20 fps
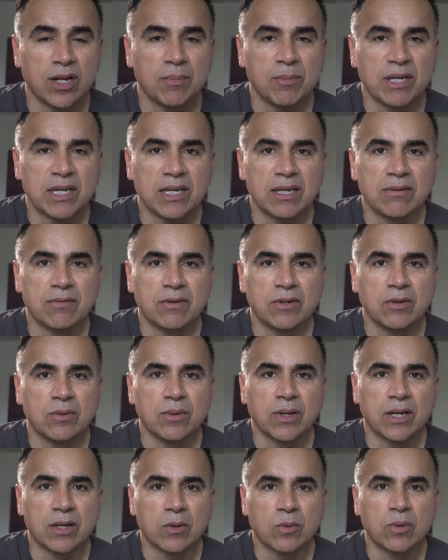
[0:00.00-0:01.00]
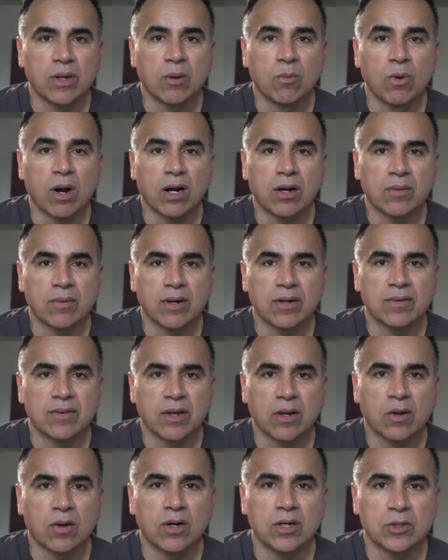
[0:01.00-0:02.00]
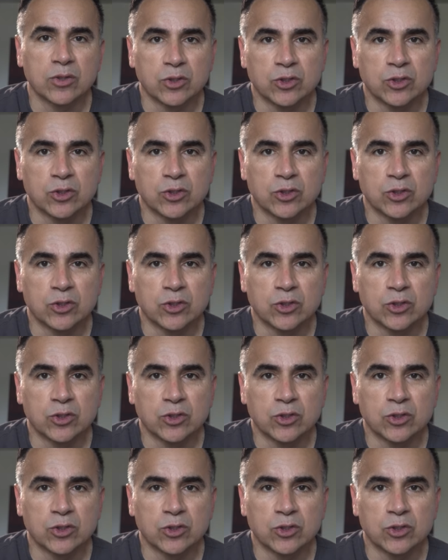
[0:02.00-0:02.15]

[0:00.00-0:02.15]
let me give you a quick walk around of the car